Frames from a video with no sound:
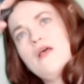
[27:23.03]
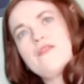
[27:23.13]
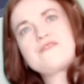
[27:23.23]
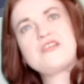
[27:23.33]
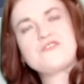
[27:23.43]

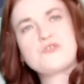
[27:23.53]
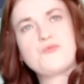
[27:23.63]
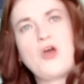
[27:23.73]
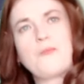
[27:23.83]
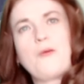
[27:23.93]
the teachers
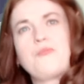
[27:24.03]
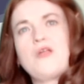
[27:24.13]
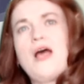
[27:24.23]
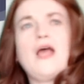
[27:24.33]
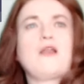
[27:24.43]
put up a
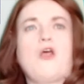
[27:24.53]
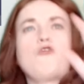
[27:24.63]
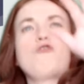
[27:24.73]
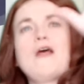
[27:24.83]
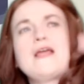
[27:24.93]
plan,
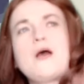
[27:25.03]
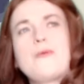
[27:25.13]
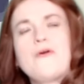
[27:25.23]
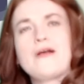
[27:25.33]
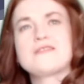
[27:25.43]
write
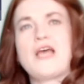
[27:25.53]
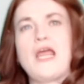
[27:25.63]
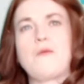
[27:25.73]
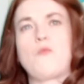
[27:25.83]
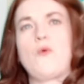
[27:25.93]
about a
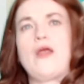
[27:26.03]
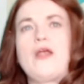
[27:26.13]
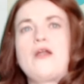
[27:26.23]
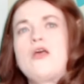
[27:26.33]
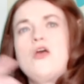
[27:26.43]
time
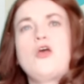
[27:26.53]
where